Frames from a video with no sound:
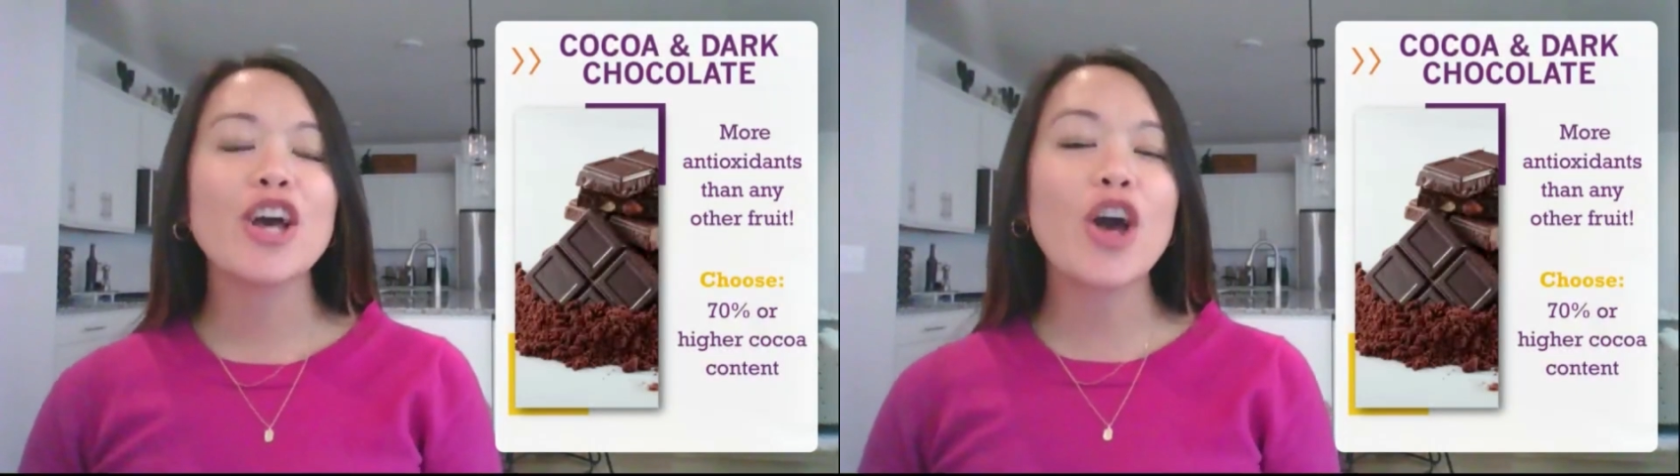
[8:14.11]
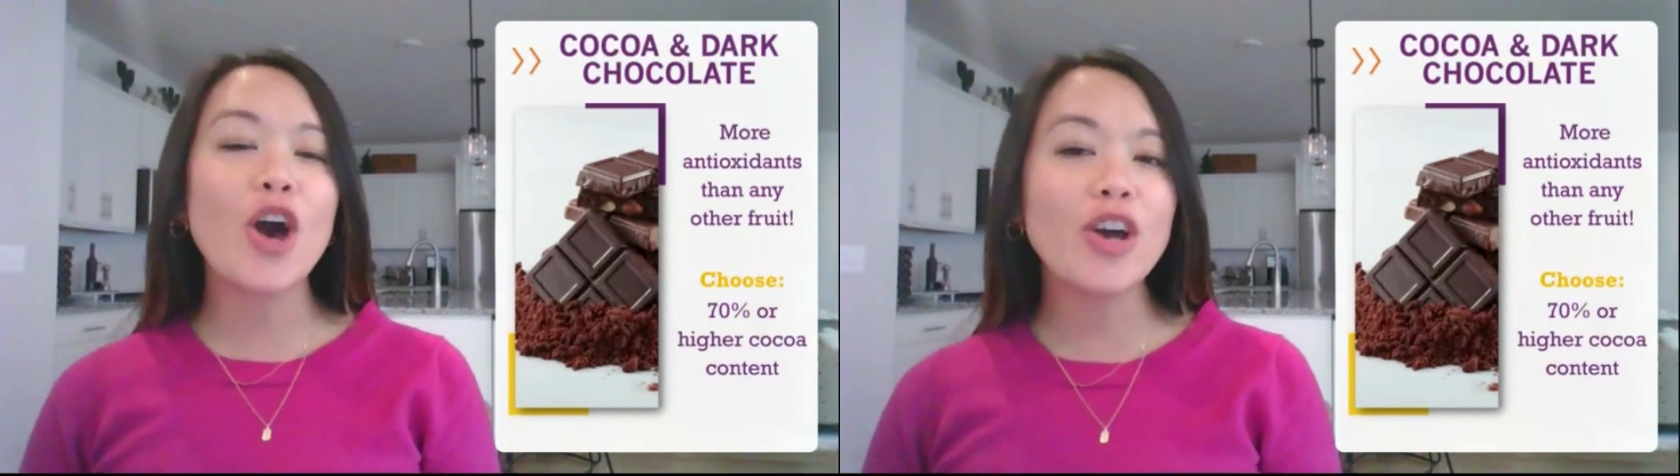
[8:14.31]

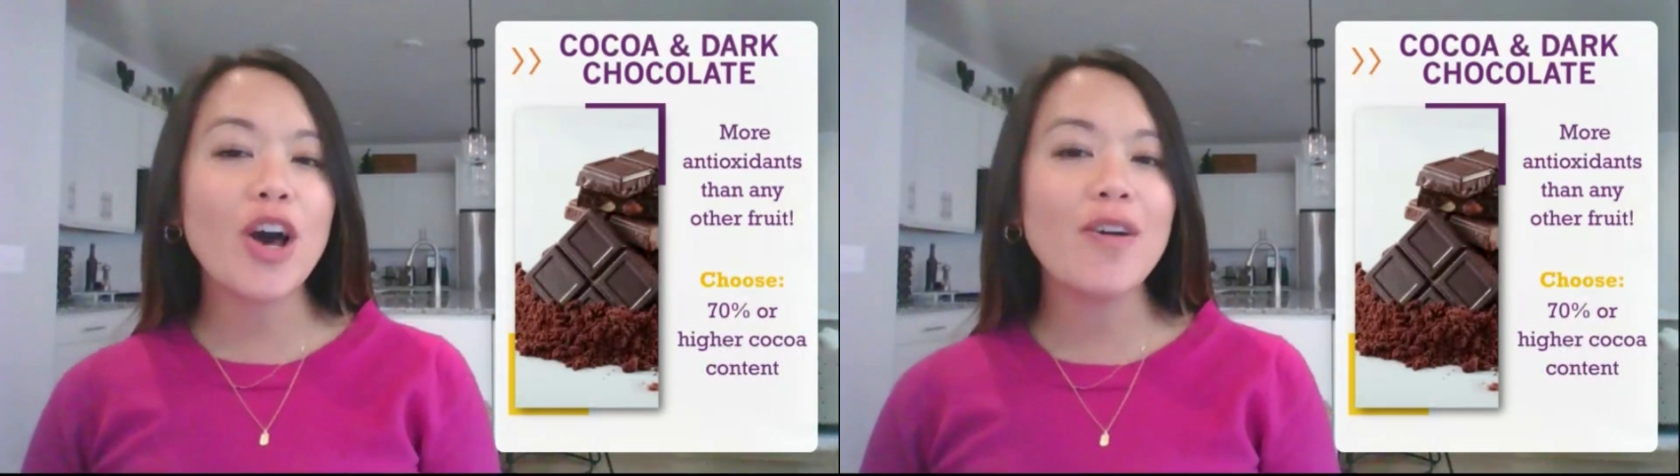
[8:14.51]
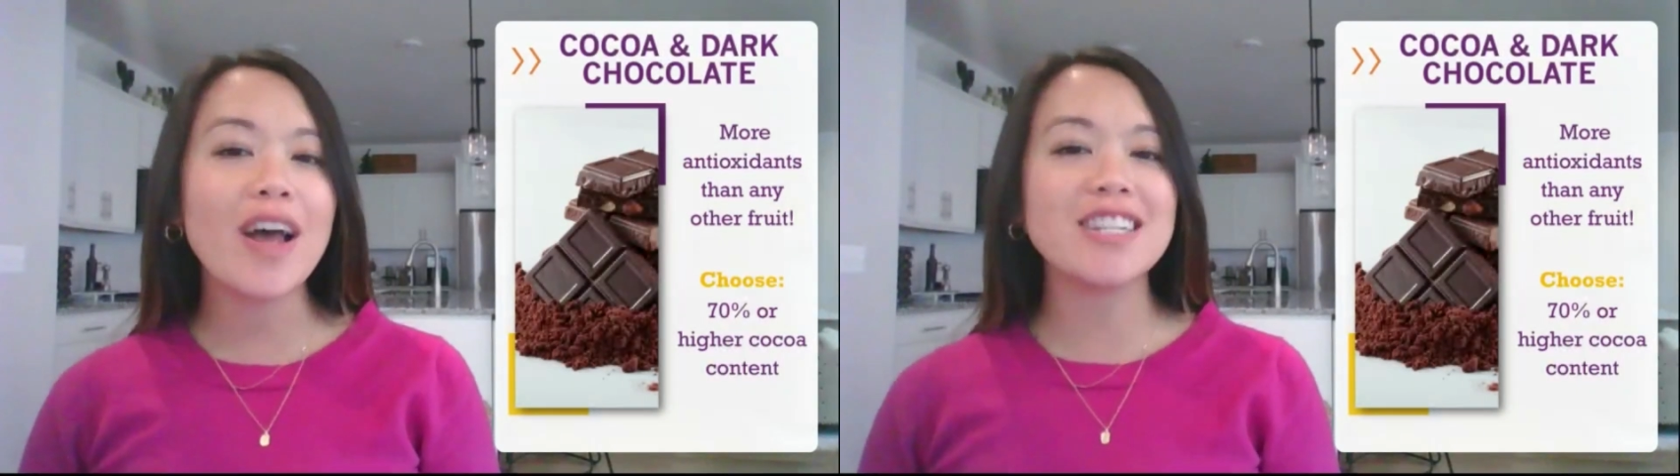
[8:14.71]

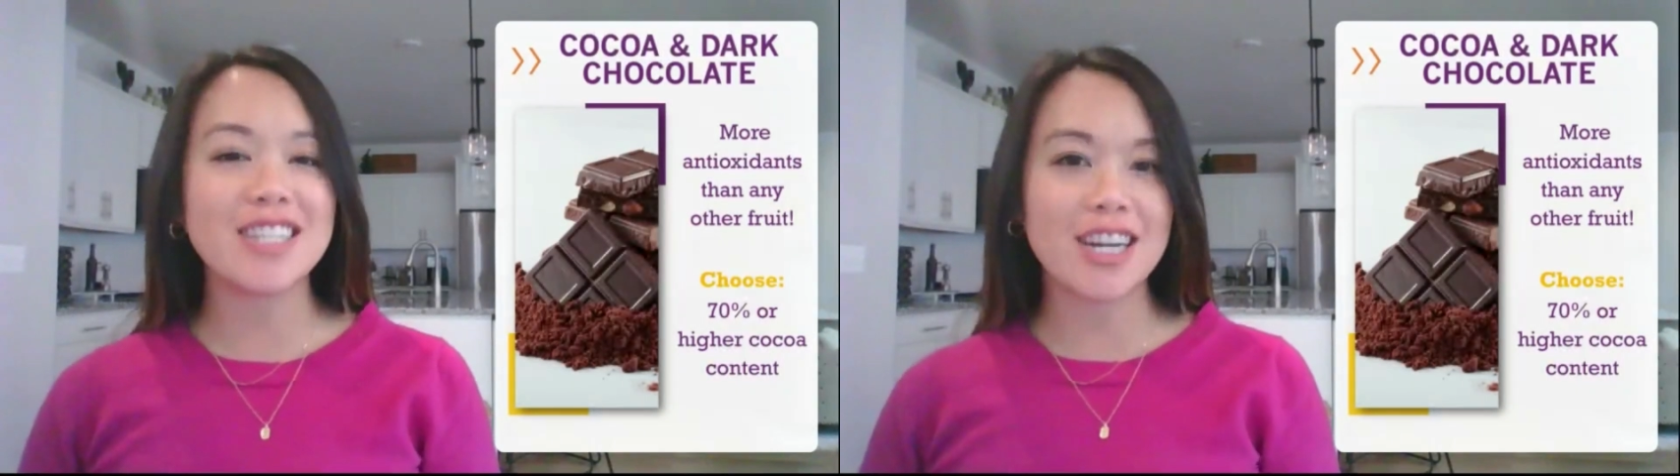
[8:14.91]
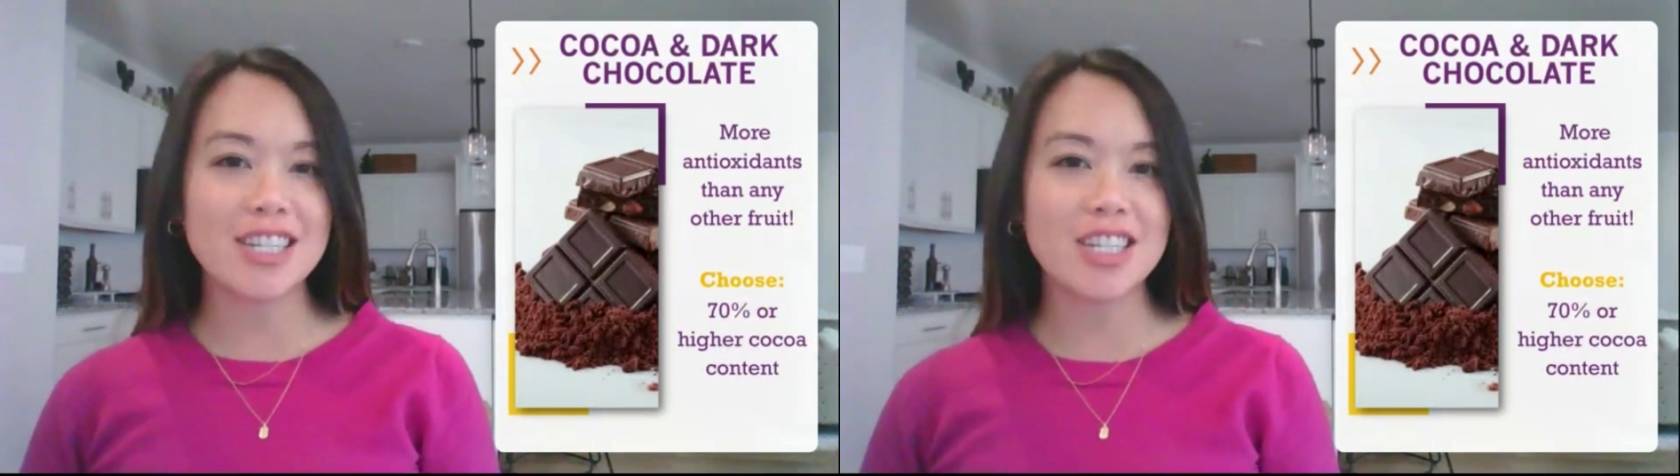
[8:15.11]
cocoa and
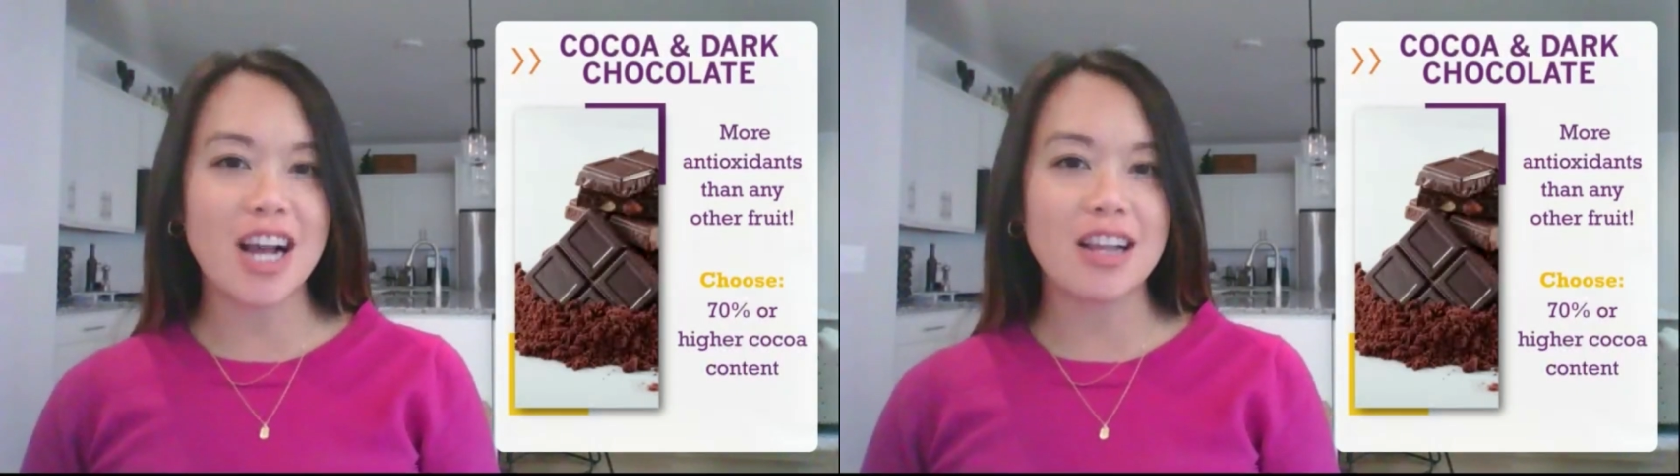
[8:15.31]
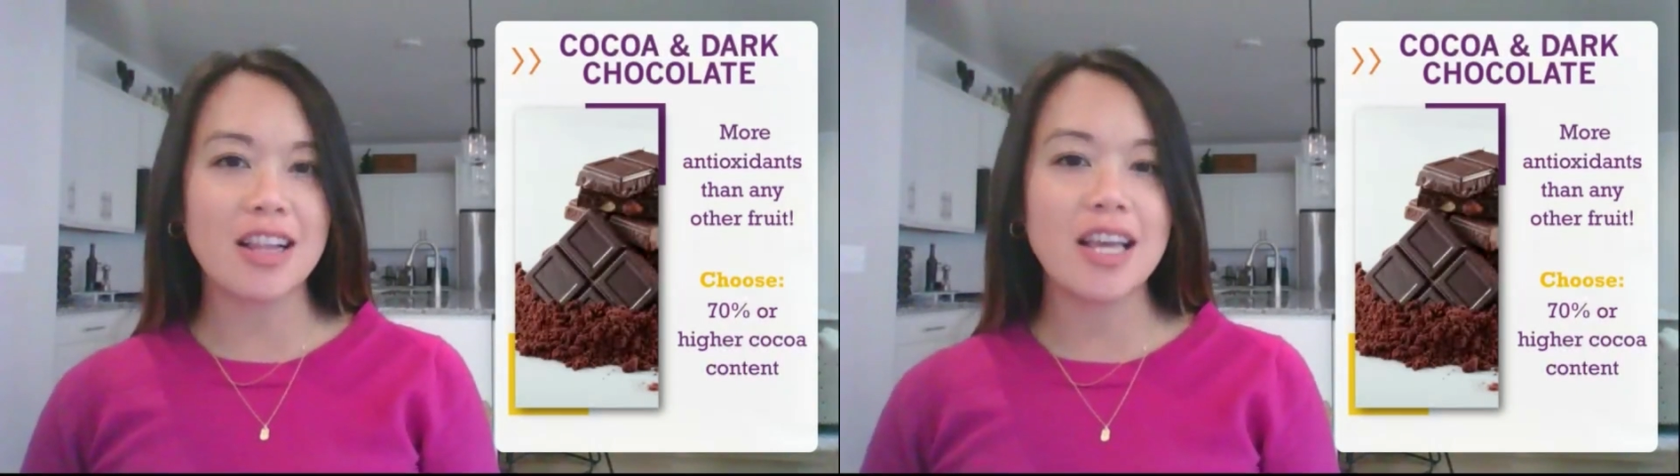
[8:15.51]
dark
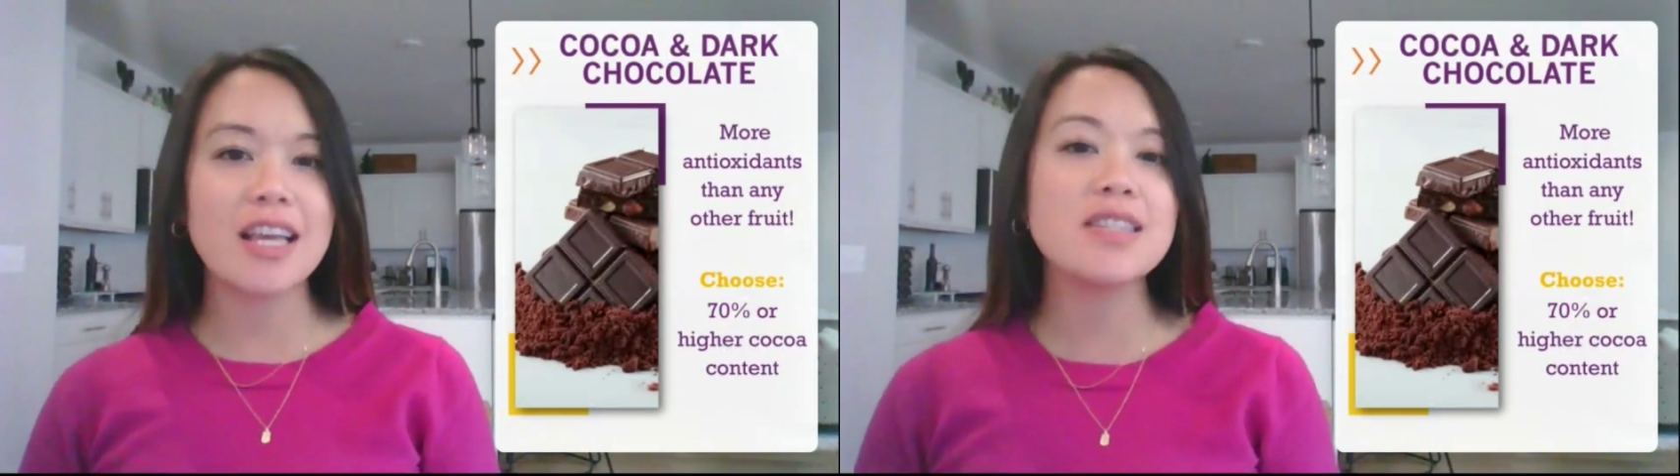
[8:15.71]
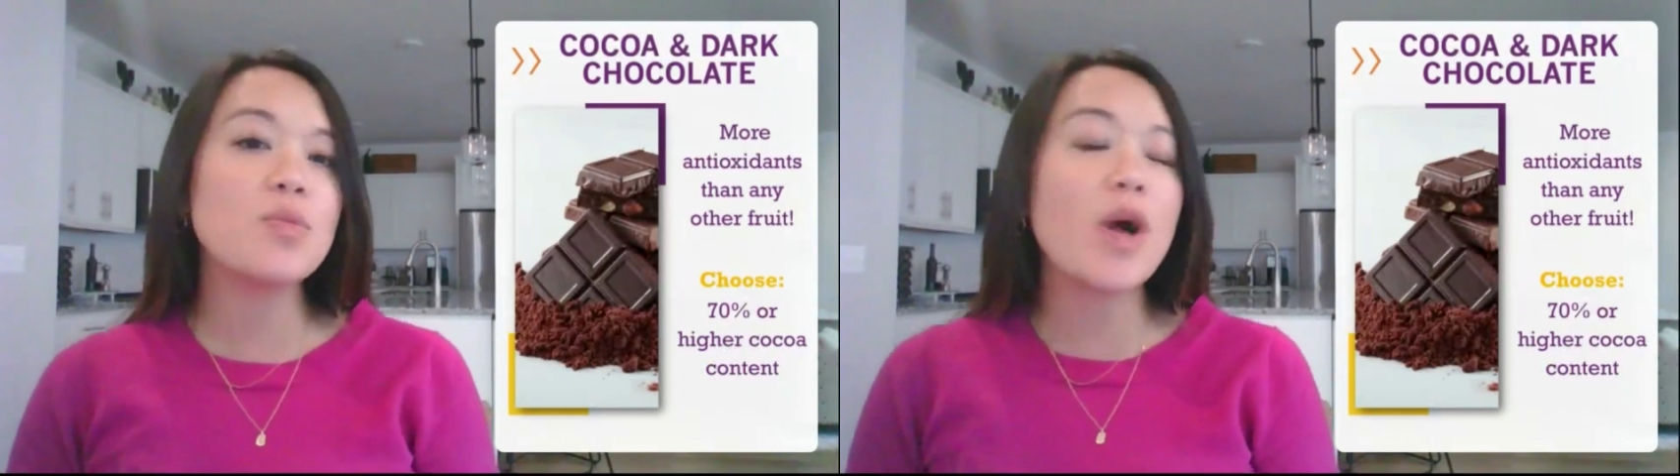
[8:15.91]
chocolate
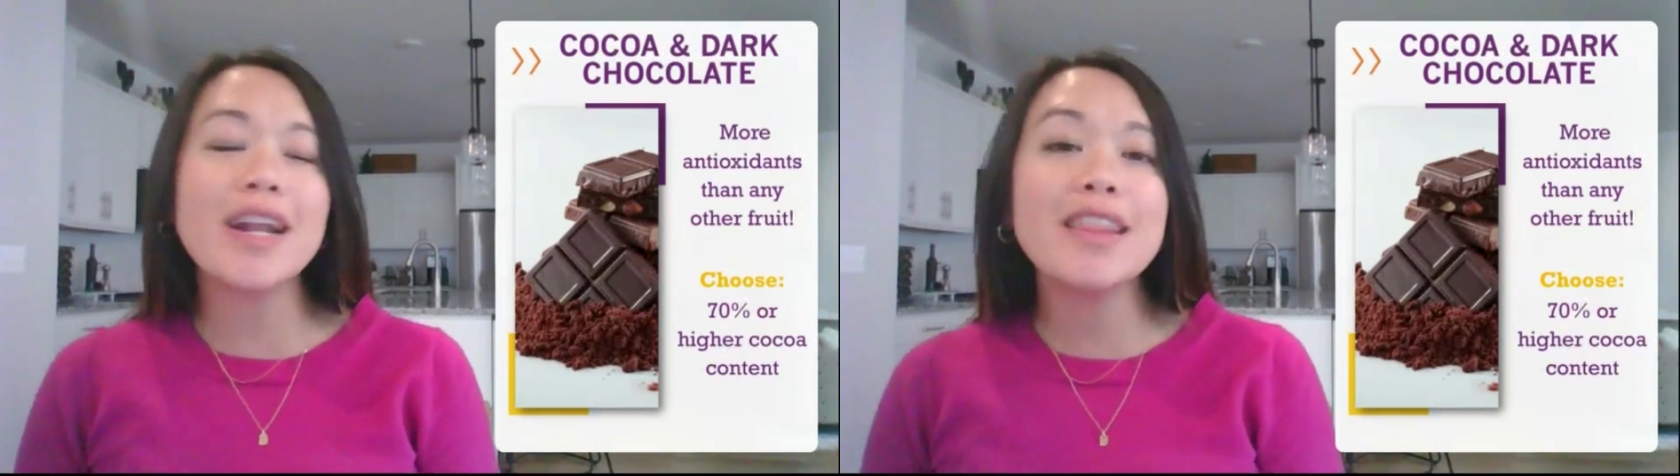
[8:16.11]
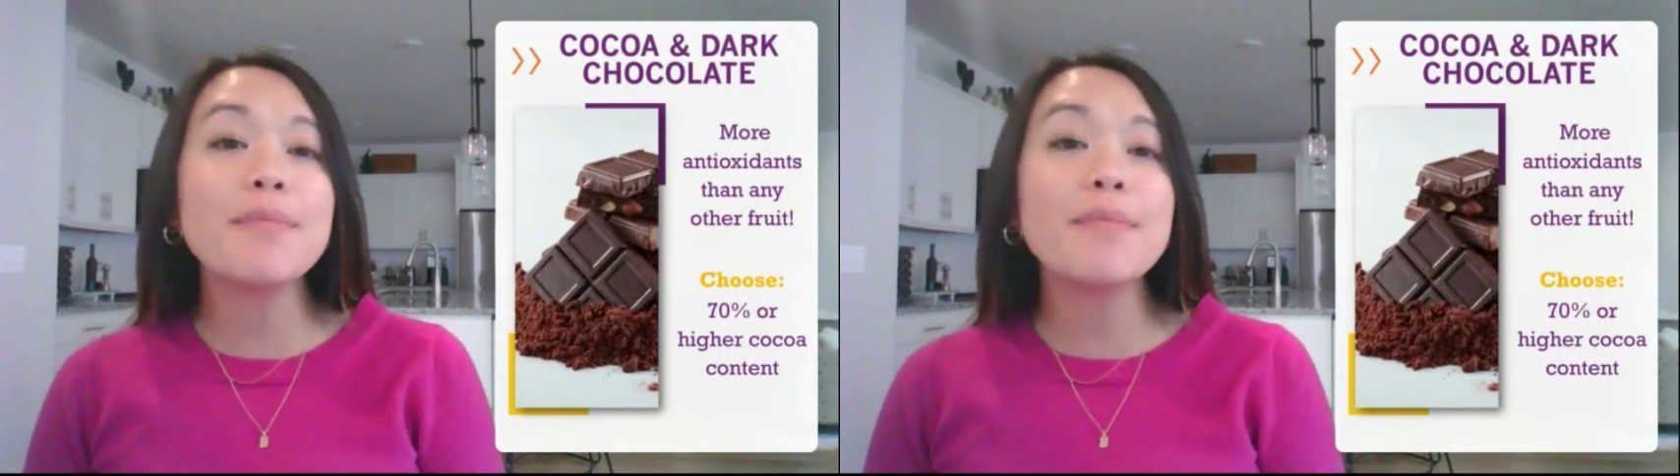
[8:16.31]
is one of